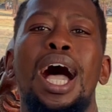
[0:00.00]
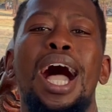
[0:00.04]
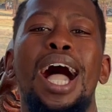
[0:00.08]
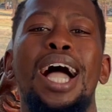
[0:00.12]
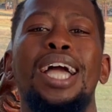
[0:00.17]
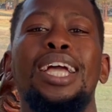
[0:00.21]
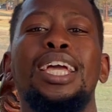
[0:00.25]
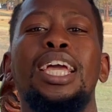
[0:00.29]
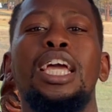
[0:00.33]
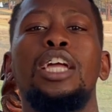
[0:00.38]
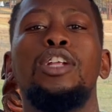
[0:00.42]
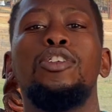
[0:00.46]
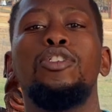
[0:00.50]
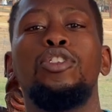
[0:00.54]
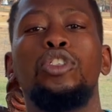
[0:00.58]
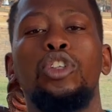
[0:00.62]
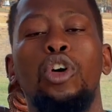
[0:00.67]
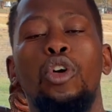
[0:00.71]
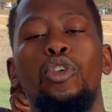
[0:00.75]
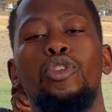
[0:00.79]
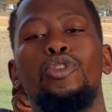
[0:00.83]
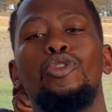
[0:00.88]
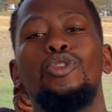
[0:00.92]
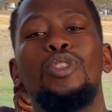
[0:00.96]
I can
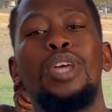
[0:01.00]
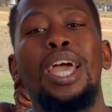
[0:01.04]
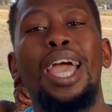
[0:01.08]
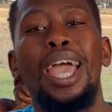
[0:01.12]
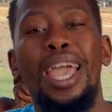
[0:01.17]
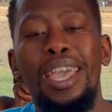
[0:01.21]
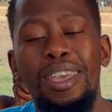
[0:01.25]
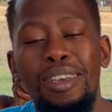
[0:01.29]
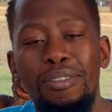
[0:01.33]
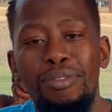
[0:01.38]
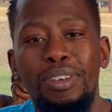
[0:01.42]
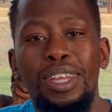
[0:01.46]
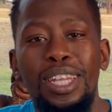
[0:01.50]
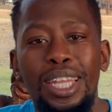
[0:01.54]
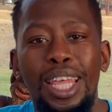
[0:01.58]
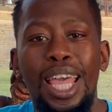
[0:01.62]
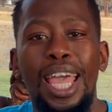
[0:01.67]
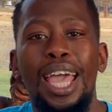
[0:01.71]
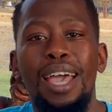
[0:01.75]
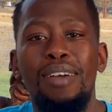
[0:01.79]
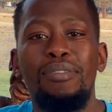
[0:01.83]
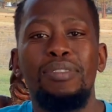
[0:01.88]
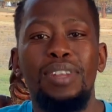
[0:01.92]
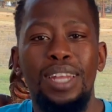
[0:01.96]
show you the
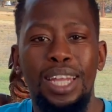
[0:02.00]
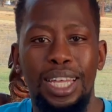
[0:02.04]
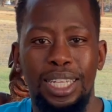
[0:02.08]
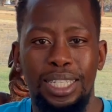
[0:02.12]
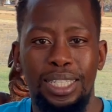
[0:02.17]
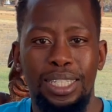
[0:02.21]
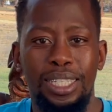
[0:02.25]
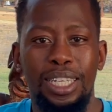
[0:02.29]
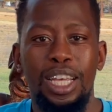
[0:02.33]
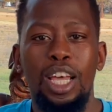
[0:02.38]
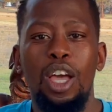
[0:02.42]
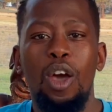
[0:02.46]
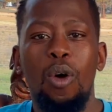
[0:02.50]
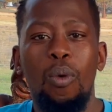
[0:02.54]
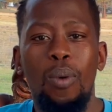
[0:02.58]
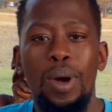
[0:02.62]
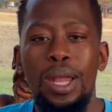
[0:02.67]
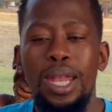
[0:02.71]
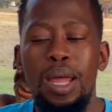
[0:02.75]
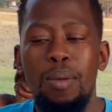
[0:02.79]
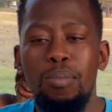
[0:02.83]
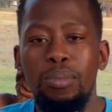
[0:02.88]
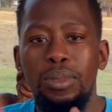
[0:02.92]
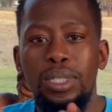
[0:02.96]
evidence. When
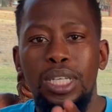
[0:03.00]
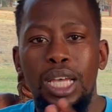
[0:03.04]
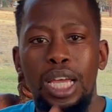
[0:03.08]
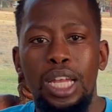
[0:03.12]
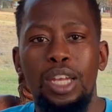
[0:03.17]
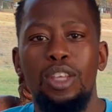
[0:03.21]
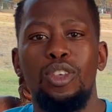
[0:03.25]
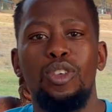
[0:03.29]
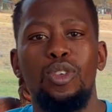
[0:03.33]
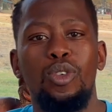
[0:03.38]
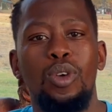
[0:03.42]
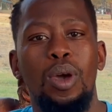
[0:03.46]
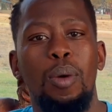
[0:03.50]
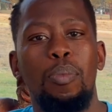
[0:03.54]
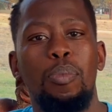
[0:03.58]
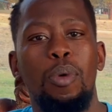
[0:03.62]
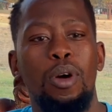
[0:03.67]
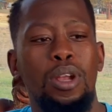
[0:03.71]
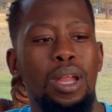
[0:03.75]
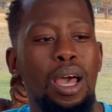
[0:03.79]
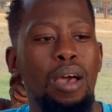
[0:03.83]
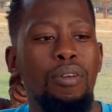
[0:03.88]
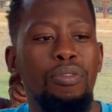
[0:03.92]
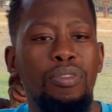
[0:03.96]
I'm telling you
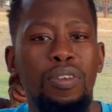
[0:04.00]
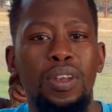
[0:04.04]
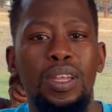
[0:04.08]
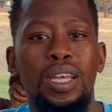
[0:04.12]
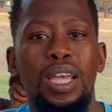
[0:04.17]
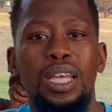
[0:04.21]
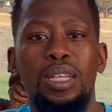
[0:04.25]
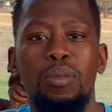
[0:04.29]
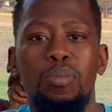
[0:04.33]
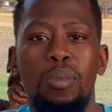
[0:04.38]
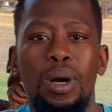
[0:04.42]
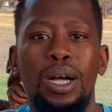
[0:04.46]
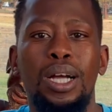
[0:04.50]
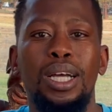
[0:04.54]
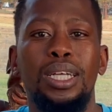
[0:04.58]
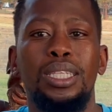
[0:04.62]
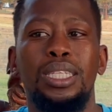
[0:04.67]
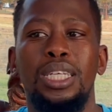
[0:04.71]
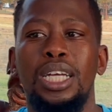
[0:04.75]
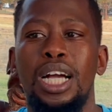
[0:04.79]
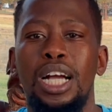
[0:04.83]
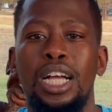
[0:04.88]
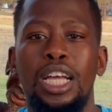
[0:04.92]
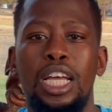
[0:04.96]
about affiliate
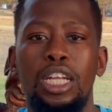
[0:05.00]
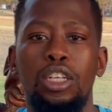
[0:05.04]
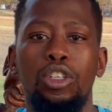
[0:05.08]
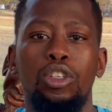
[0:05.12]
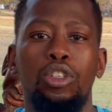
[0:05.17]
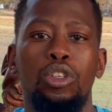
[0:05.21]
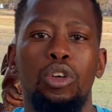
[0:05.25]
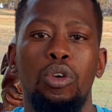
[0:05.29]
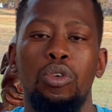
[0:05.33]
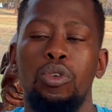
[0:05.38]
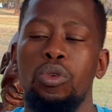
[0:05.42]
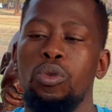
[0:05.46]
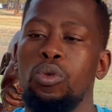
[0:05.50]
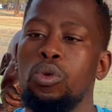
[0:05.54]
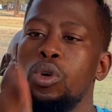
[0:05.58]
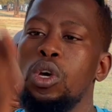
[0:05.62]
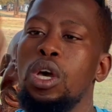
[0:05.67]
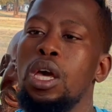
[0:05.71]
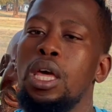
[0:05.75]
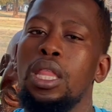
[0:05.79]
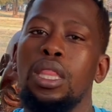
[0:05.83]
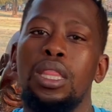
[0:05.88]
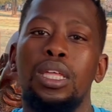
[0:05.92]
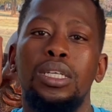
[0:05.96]
marketing, I can show you
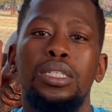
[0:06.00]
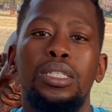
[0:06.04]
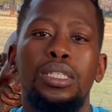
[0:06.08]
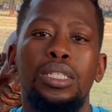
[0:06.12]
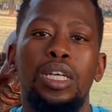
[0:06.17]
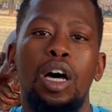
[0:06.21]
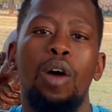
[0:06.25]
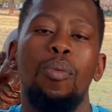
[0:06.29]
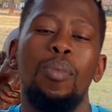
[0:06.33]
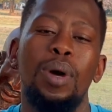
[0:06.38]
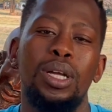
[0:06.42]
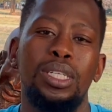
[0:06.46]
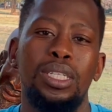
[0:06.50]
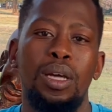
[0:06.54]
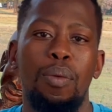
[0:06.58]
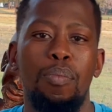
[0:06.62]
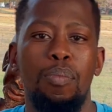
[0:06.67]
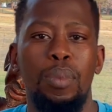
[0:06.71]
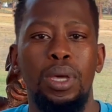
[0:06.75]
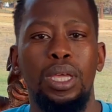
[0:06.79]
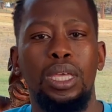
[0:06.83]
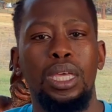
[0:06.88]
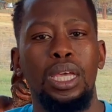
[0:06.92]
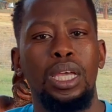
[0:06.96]
this is how much I'm
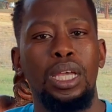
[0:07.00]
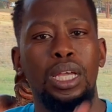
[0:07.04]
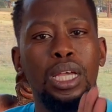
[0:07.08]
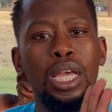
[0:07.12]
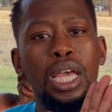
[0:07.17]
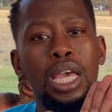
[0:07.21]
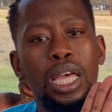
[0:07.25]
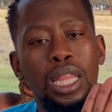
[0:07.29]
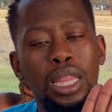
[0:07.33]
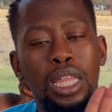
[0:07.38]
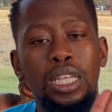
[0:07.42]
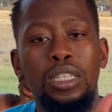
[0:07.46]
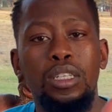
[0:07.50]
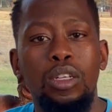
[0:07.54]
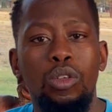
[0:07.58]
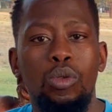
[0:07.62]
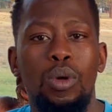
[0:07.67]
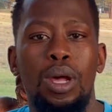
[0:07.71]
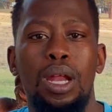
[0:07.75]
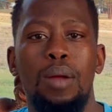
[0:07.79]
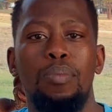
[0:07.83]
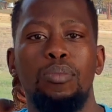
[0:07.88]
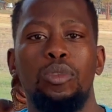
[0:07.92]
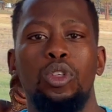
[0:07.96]
making, this is
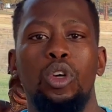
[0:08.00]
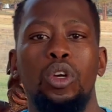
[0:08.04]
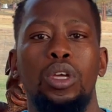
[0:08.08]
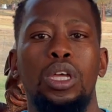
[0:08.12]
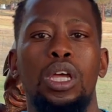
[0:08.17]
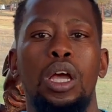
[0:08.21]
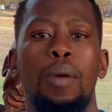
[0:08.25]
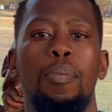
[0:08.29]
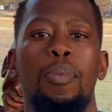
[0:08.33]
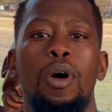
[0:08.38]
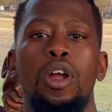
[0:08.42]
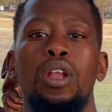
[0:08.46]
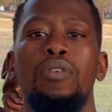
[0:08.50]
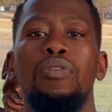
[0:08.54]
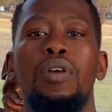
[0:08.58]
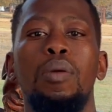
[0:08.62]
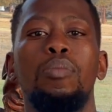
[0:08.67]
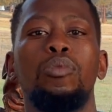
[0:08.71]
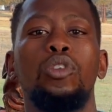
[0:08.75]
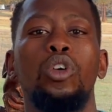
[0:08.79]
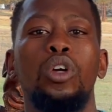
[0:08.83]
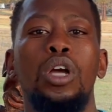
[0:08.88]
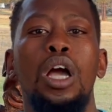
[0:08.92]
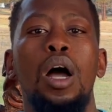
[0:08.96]
what I'm talking about. If I'm
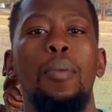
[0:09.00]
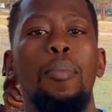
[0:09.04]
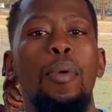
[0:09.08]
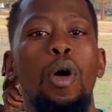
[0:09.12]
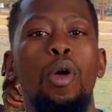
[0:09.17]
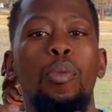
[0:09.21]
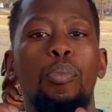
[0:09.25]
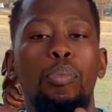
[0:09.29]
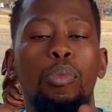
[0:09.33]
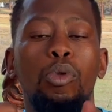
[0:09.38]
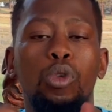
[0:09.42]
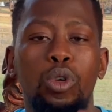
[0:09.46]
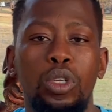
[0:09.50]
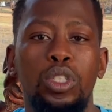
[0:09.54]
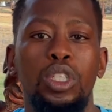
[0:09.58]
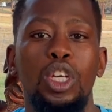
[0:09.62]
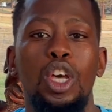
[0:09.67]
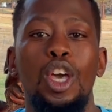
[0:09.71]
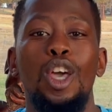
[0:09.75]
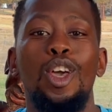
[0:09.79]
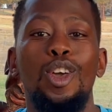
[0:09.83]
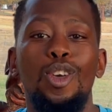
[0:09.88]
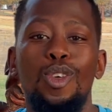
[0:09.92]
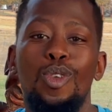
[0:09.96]
talking about books,
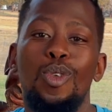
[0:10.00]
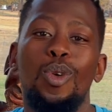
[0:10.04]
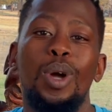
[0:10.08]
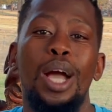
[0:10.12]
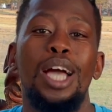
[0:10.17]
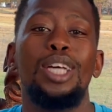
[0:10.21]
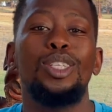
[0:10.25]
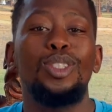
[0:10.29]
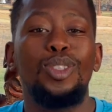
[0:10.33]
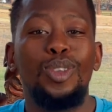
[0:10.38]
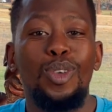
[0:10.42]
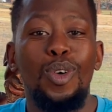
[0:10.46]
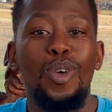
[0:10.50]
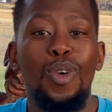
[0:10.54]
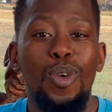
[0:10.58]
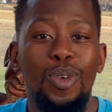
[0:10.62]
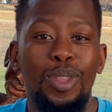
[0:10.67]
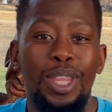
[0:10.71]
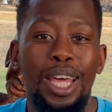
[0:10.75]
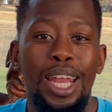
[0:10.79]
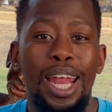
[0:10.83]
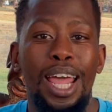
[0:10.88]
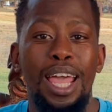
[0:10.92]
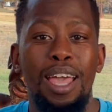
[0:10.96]
you guys know
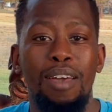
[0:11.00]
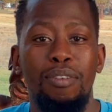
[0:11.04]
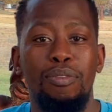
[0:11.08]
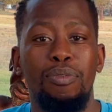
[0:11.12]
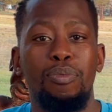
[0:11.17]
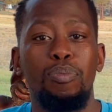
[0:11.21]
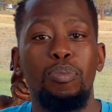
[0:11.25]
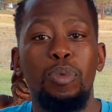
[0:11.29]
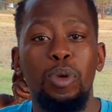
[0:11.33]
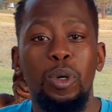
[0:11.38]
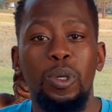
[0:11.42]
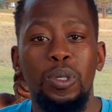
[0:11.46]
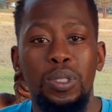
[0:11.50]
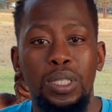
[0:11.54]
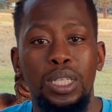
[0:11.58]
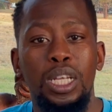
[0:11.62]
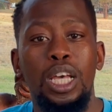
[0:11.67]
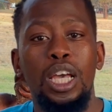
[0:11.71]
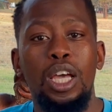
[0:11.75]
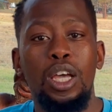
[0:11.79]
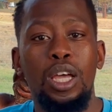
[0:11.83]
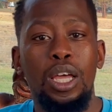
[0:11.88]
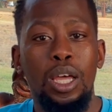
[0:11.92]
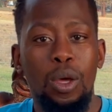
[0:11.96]
that I have books.
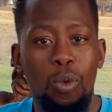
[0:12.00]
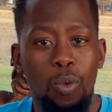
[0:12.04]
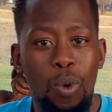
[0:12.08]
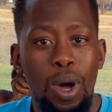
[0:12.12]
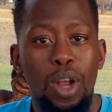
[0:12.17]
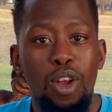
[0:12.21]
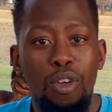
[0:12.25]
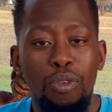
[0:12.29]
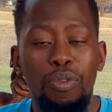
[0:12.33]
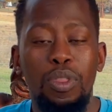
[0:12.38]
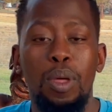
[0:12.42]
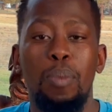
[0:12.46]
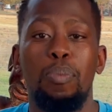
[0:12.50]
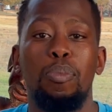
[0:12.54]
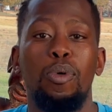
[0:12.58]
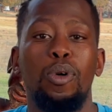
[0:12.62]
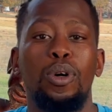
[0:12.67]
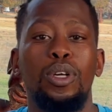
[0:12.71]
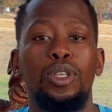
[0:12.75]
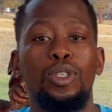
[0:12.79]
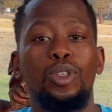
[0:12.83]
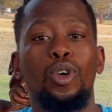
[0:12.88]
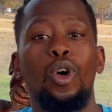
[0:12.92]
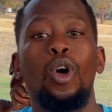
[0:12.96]
One of the
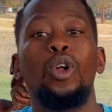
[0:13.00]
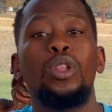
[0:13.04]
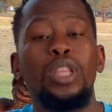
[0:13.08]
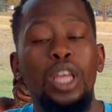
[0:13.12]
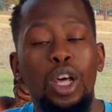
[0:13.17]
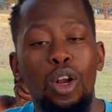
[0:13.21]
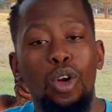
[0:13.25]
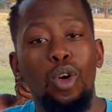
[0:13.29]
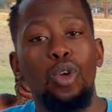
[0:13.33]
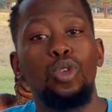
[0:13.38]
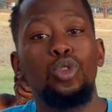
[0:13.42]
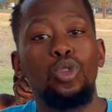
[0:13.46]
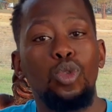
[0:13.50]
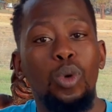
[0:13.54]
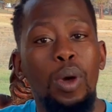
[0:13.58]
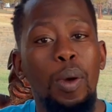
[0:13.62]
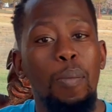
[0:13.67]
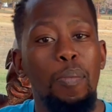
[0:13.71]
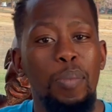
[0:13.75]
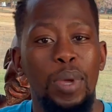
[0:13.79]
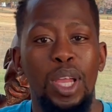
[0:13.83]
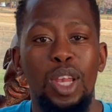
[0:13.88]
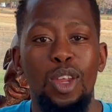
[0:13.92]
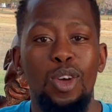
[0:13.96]
books is called The Road to $1
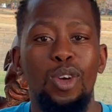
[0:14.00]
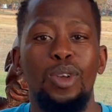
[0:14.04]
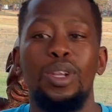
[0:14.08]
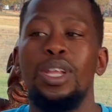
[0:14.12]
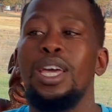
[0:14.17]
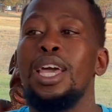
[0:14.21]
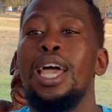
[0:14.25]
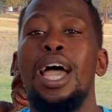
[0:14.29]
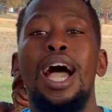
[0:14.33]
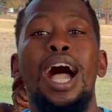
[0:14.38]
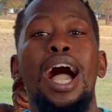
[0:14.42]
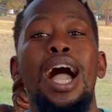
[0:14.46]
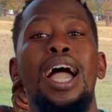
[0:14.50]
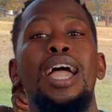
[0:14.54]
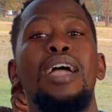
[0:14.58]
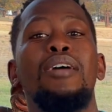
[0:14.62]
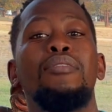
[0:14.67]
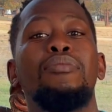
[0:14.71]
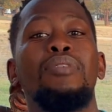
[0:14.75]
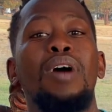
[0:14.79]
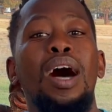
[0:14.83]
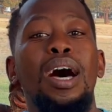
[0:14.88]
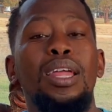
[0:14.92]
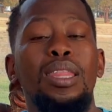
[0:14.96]
Million. I
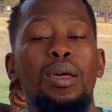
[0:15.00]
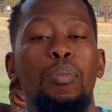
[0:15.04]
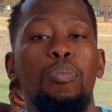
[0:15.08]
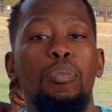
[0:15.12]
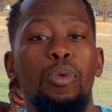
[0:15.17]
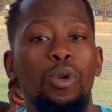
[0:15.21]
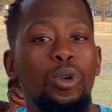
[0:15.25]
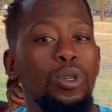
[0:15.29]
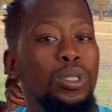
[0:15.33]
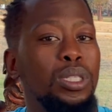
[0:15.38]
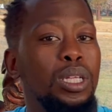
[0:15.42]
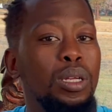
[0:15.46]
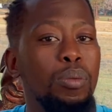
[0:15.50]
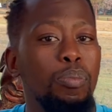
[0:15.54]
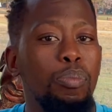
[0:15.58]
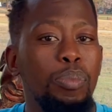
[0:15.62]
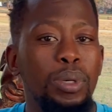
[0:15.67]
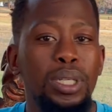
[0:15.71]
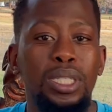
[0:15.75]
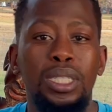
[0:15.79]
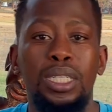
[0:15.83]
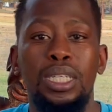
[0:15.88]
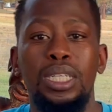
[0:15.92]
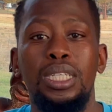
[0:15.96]
have other books in
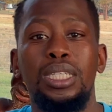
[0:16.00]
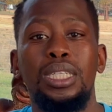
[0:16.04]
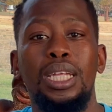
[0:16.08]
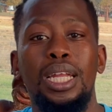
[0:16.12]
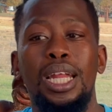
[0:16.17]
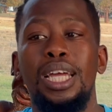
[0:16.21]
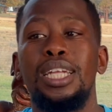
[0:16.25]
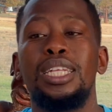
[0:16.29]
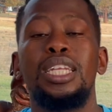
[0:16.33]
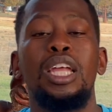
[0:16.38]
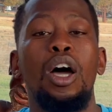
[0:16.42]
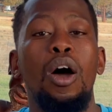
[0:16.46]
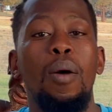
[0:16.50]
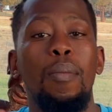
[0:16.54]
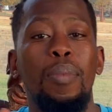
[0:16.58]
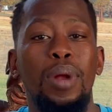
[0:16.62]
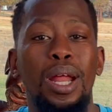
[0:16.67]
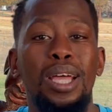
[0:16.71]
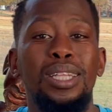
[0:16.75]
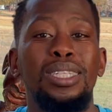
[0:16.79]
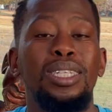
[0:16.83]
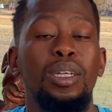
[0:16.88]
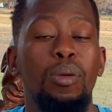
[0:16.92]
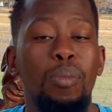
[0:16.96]
business. Right now I'm
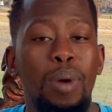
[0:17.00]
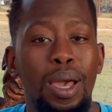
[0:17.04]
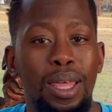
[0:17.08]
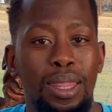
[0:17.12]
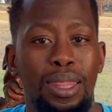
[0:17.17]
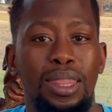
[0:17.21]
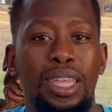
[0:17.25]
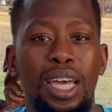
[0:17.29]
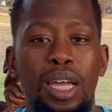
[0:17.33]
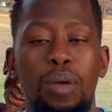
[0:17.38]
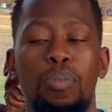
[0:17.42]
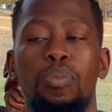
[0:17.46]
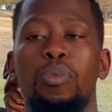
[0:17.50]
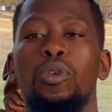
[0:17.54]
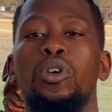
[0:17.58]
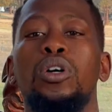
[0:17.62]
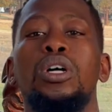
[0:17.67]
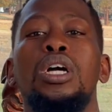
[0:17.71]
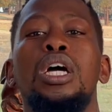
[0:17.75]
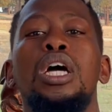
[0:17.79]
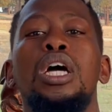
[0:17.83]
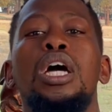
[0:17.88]
writing my third book.